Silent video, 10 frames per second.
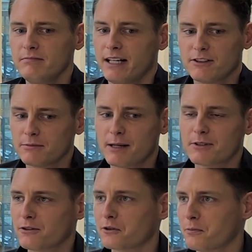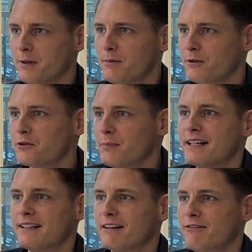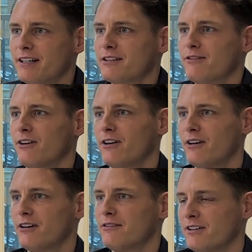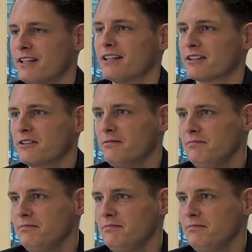And sometimes I talk to people who's been in that phase for years.